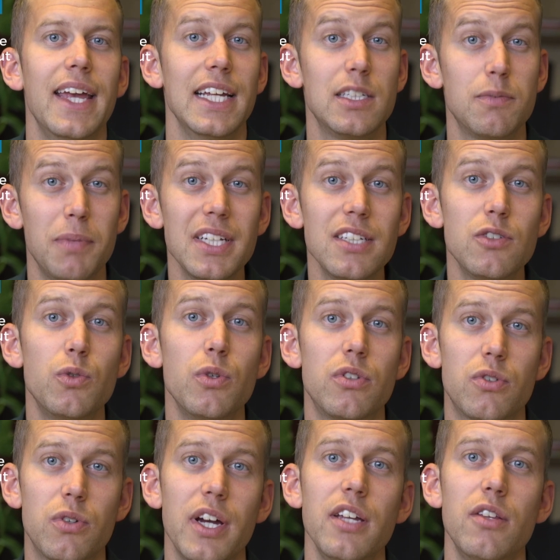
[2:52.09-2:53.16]
It's best to
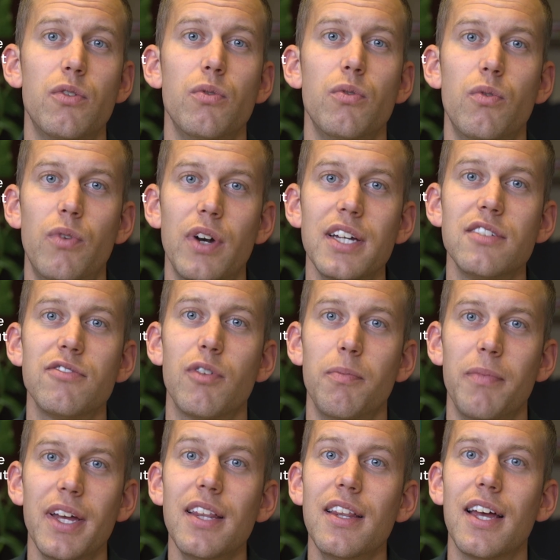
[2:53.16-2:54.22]
try to rise
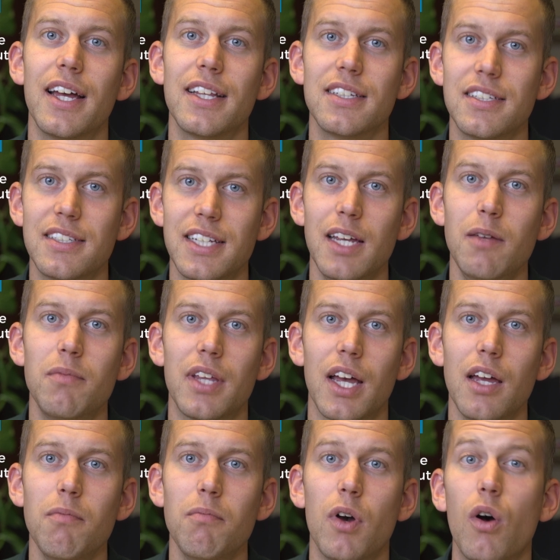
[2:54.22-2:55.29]
from bed at the same
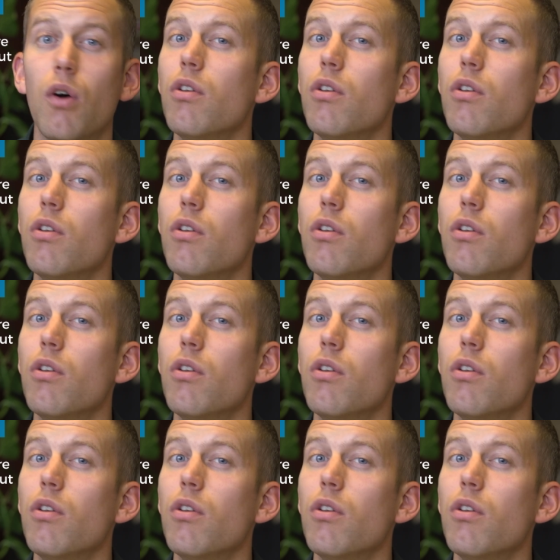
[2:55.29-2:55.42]
time